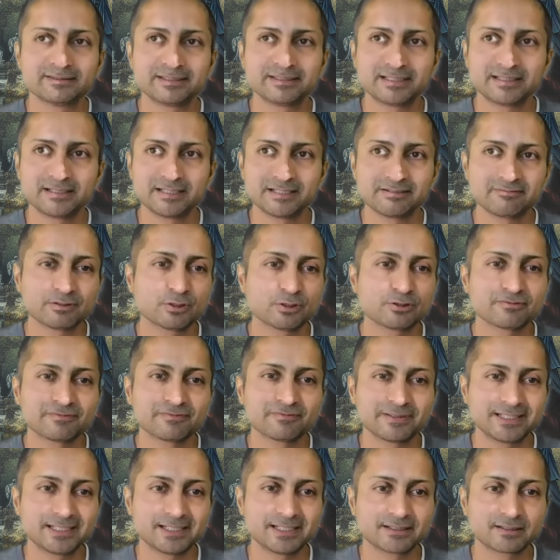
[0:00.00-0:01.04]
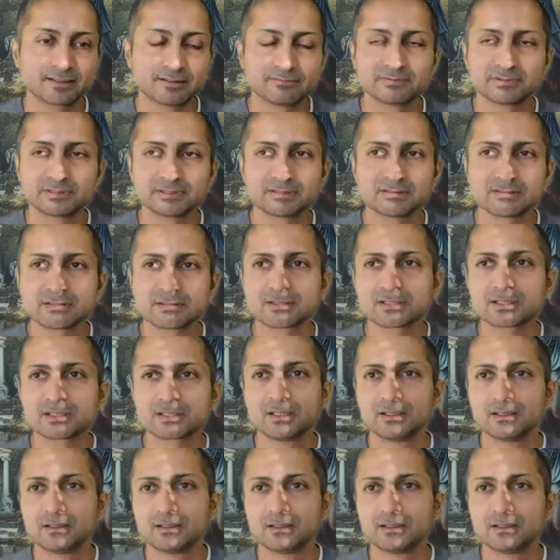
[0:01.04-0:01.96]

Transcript: their level of AI governance,